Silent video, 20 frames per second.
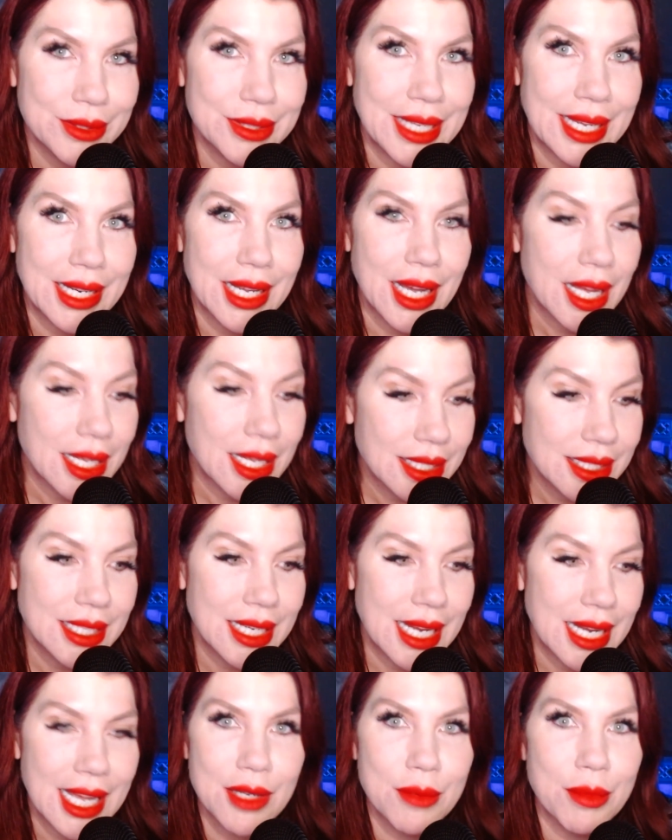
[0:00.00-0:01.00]
that
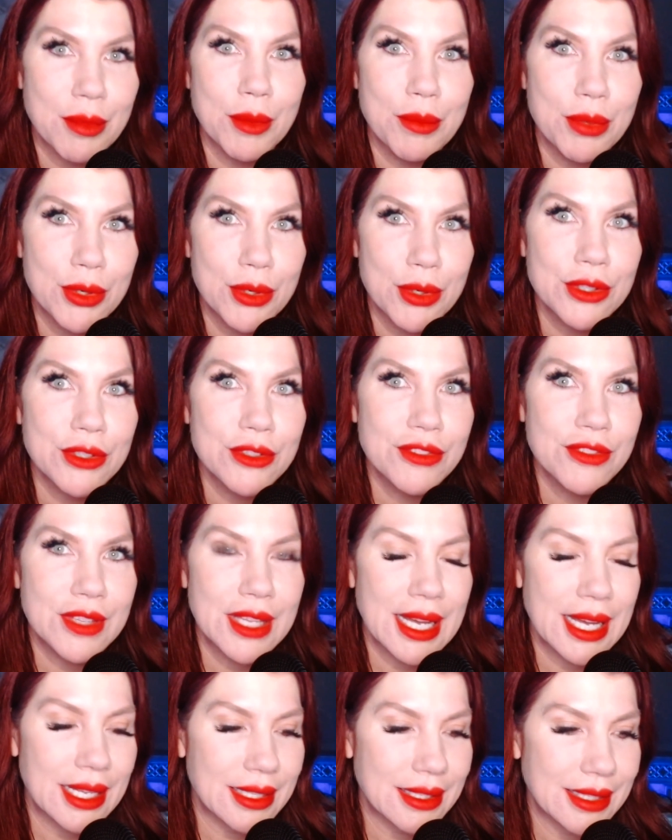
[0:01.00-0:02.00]
undeniable proof,
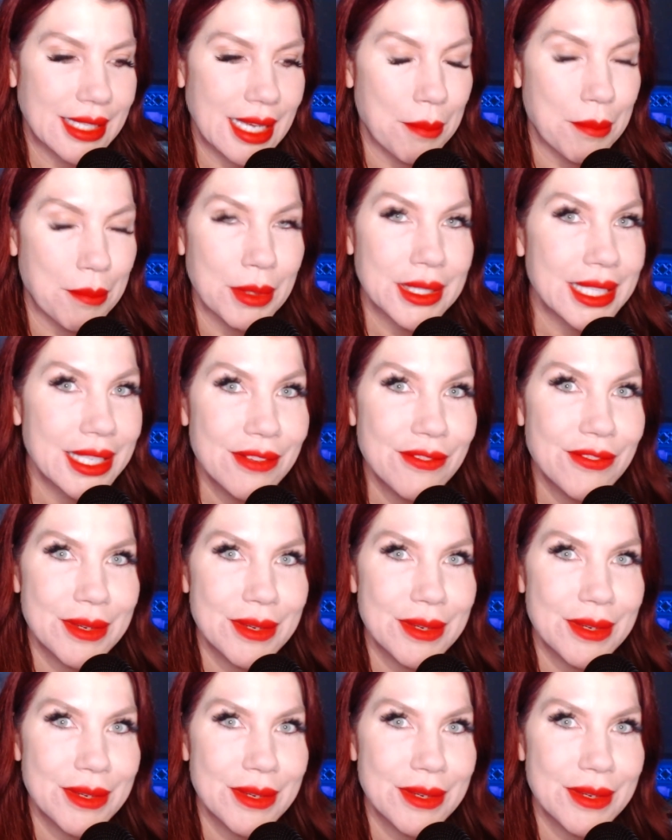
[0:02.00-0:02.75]
that, that belief in